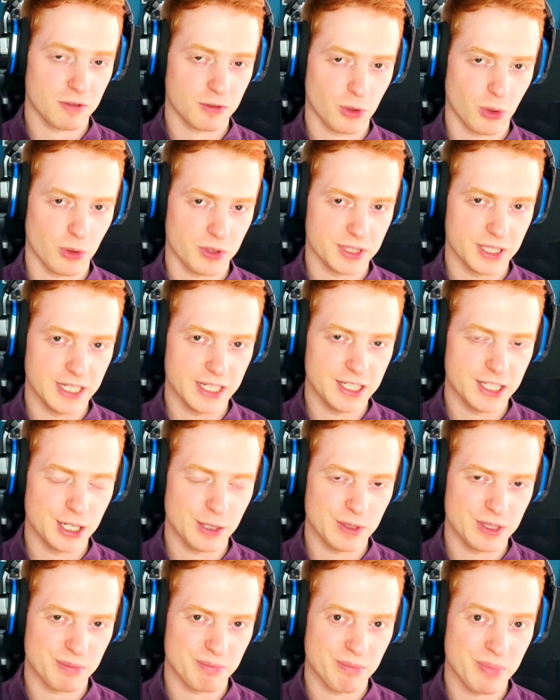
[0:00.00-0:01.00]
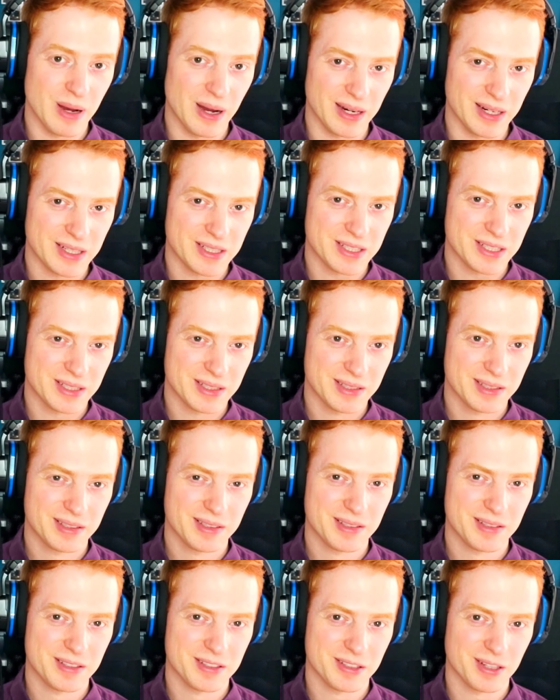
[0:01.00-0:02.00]
of course, Edo is bugged,
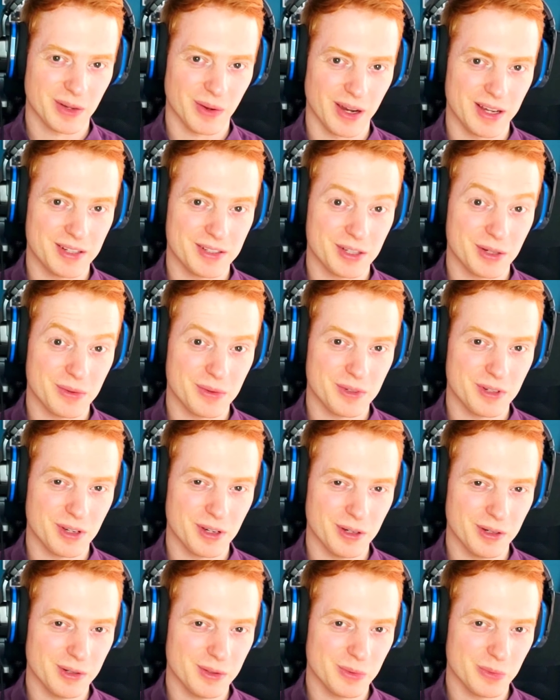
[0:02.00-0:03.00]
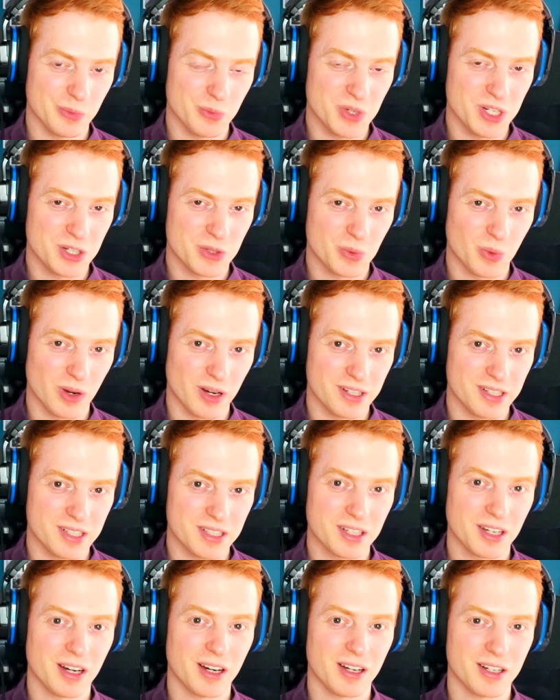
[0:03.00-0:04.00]
so I don't know which one
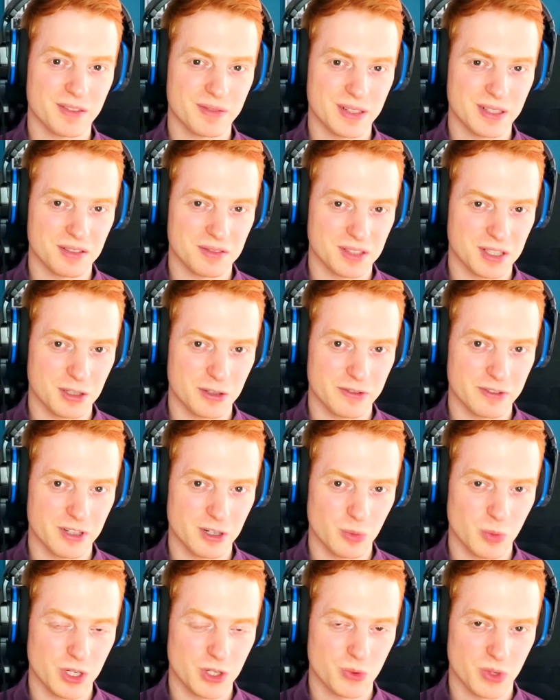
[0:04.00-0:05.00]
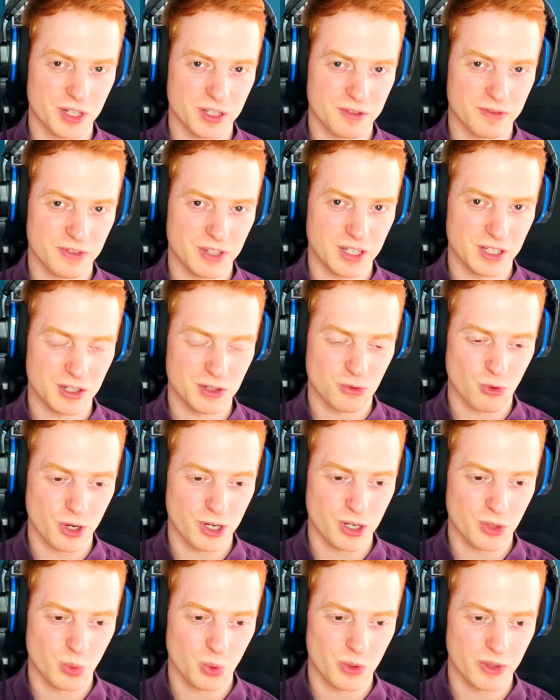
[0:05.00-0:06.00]
is Archfiend of Gilfer and which one is Fiendish
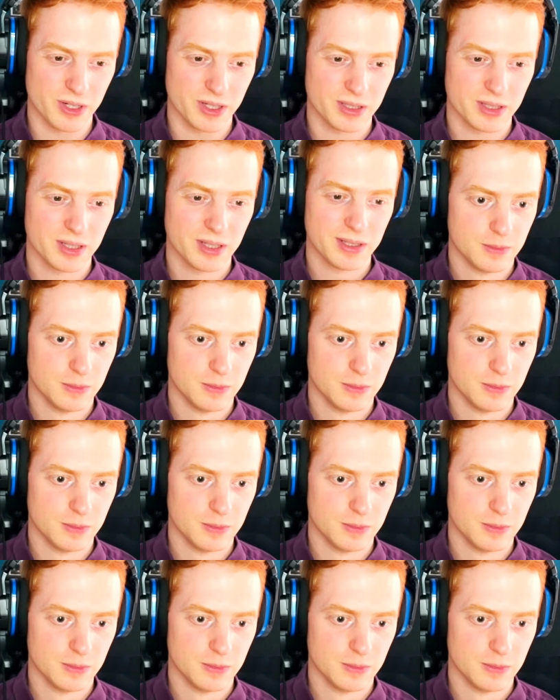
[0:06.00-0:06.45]
Rhino Warrior.